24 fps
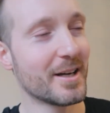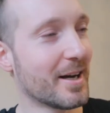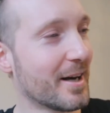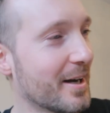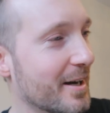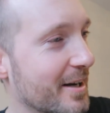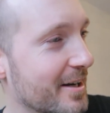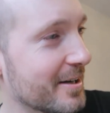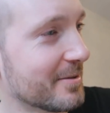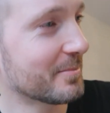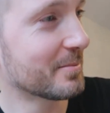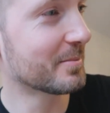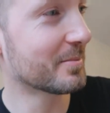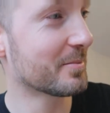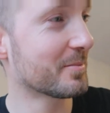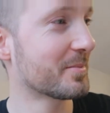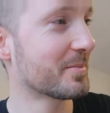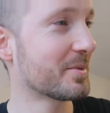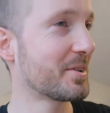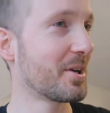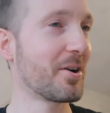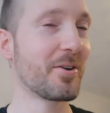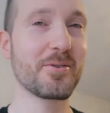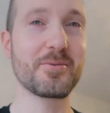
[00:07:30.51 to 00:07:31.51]
Um,
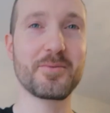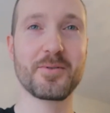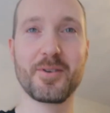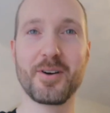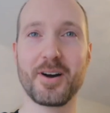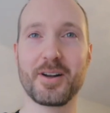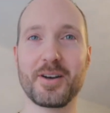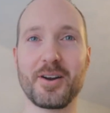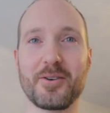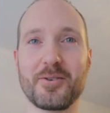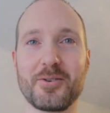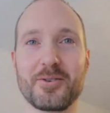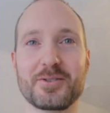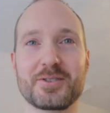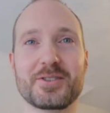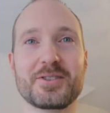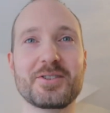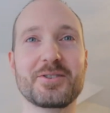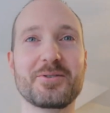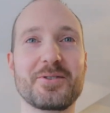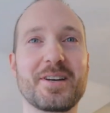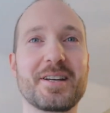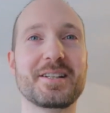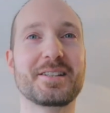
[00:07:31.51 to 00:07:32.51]
so I know not to
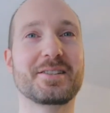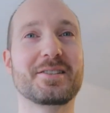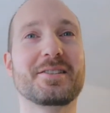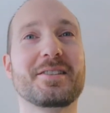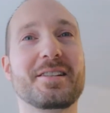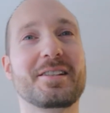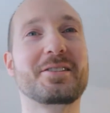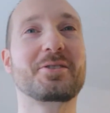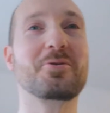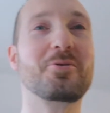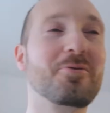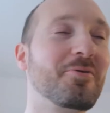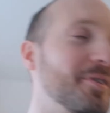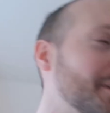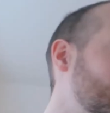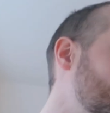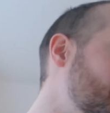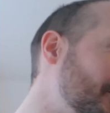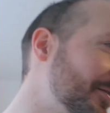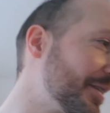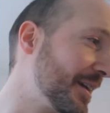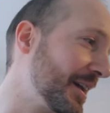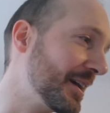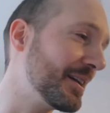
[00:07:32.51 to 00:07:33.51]
do this, this sort of
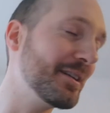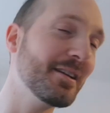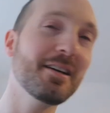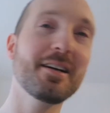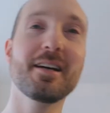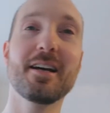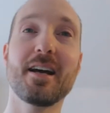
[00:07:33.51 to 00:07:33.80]
video again.